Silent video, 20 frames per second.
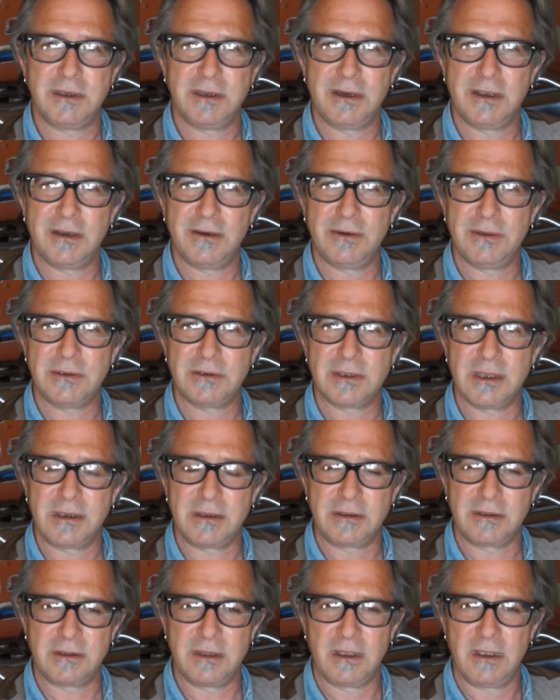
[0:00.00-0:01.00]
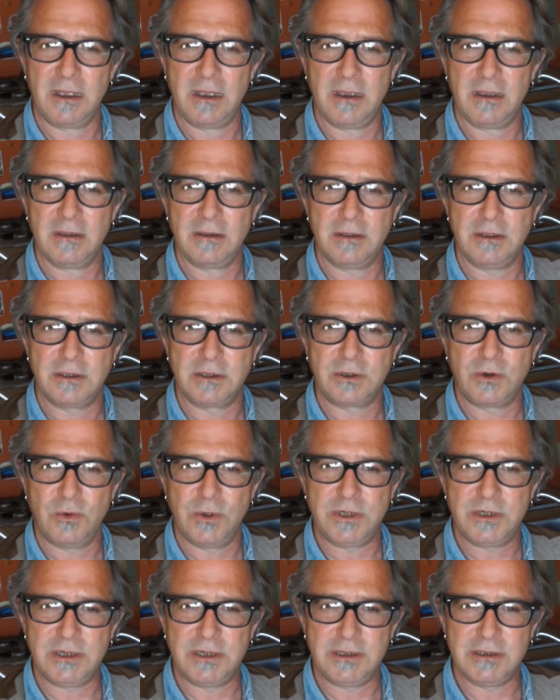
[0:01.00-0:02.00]
It's like the
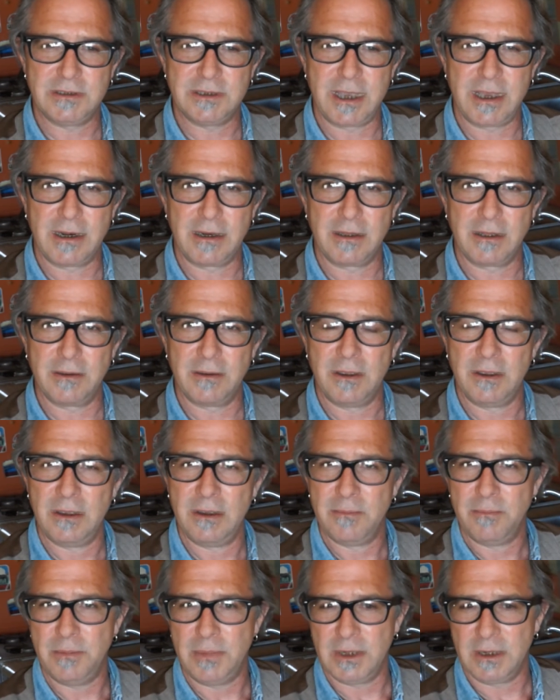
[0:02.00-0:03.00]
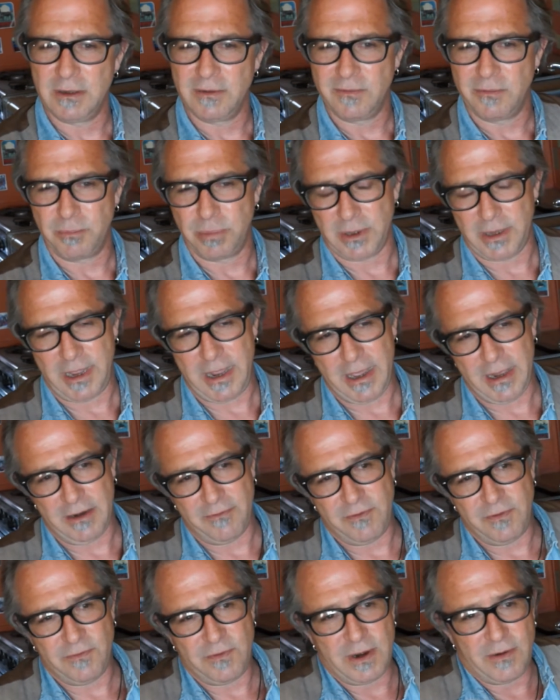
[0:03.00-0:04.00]
squishings out of the middle of a plant.
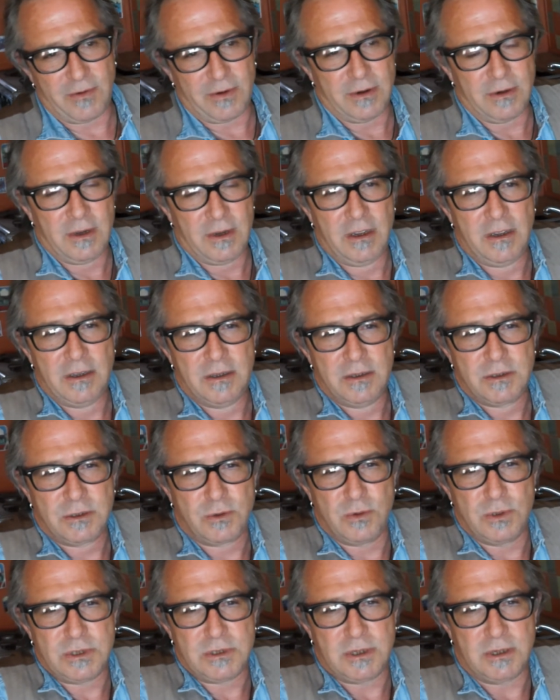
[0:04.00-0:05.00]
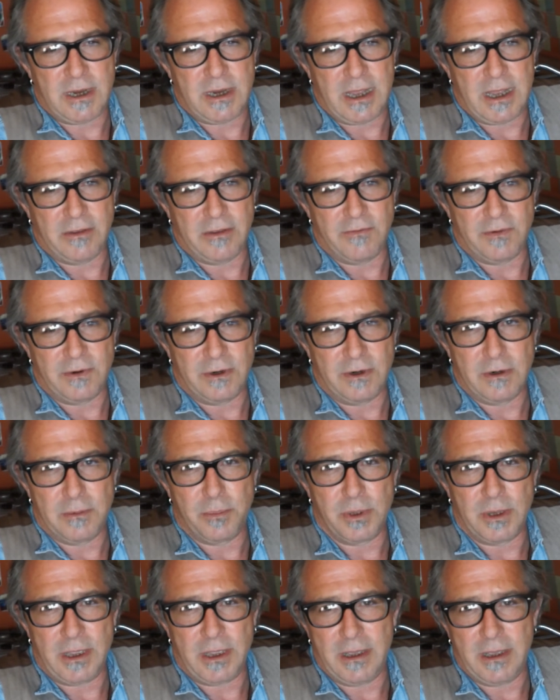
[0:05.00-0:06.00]
If you've ever squished an aloe vera
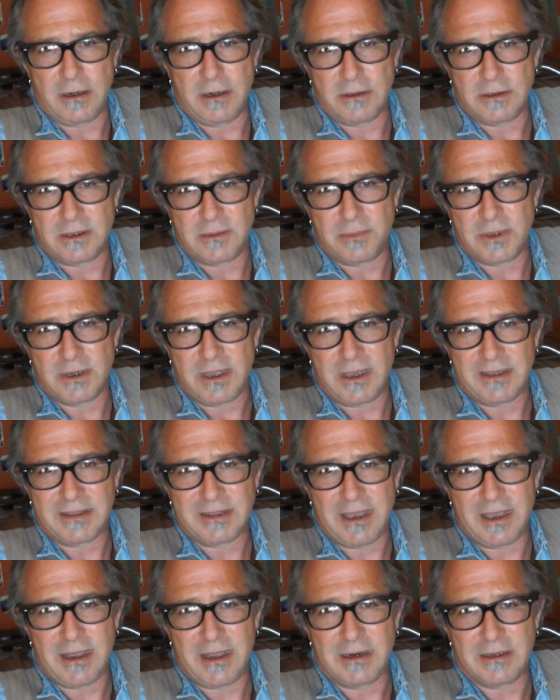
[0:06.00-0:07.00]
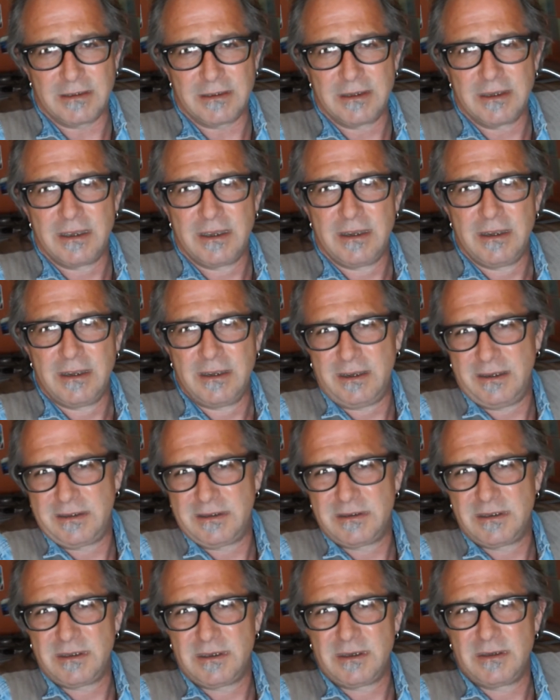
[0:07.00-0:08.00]
plant or something like that,
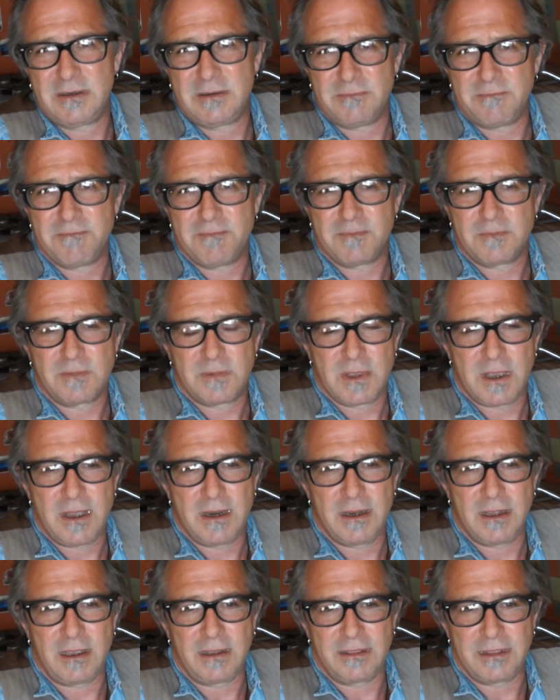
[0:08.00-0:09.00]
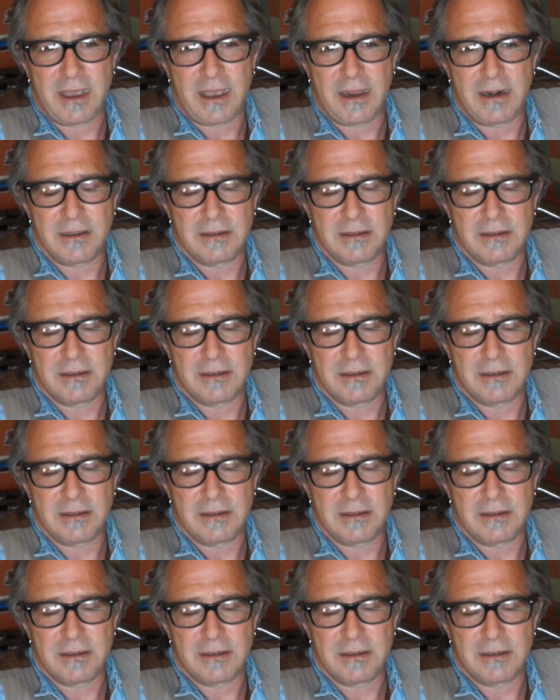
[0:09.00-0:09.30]
it's kind of like that.